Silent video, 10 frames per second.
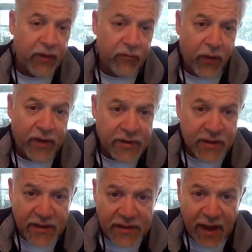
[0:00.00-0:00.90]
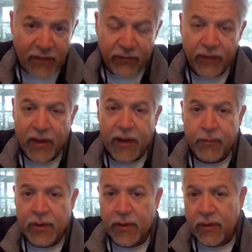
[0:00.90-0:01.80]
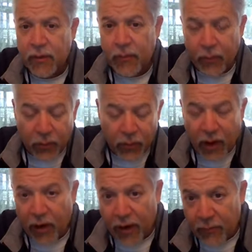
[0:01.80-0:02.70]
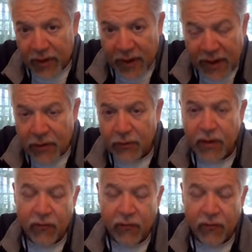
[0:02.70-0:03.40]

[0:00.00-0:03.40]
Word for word: They've watched the deaf be, uh, be healed.